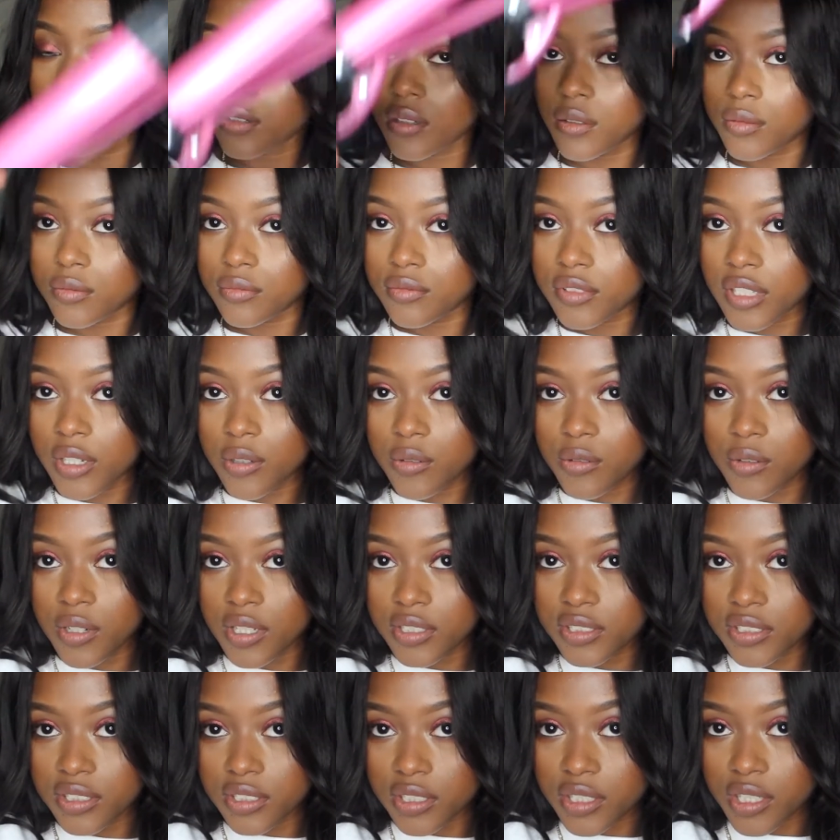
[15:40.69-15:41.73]
Oh, they're all
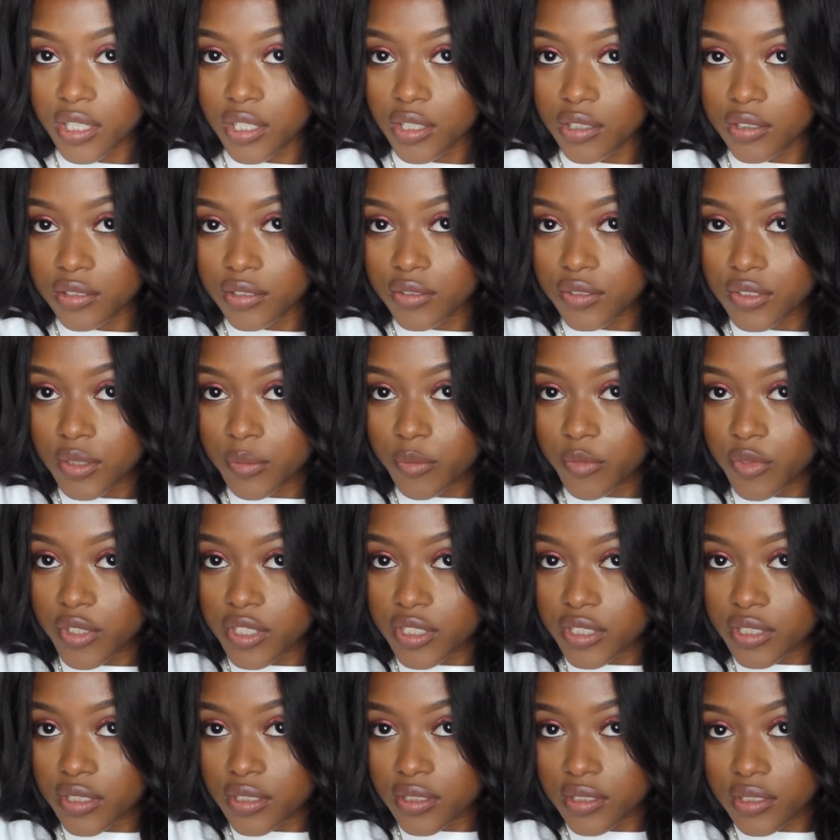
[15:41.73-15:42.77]
under curls for some
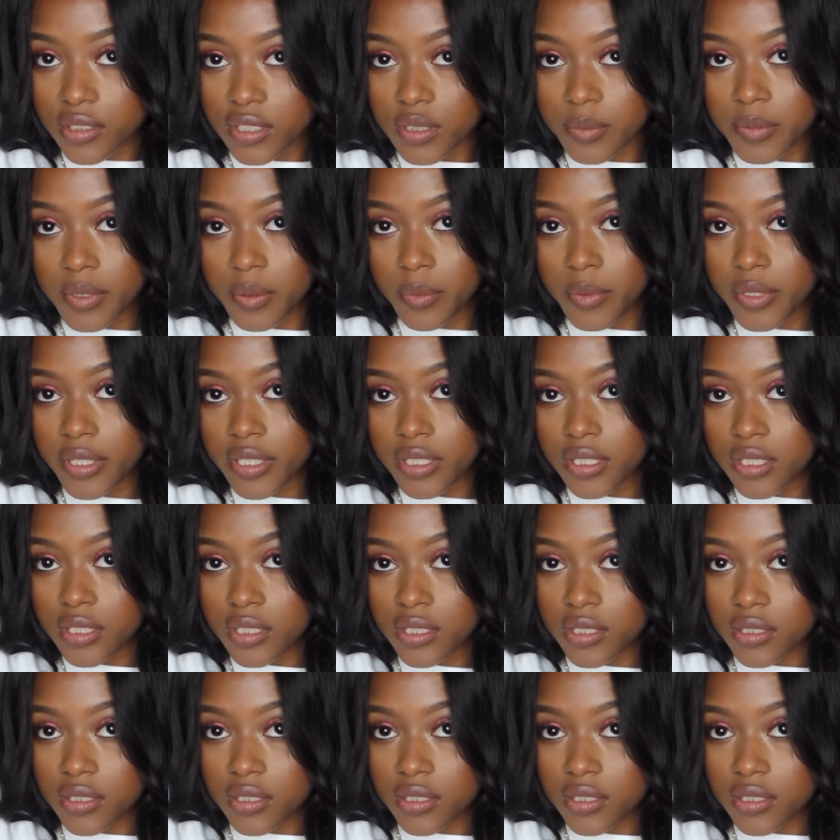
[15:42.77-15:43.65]
reason. It's a bit weird.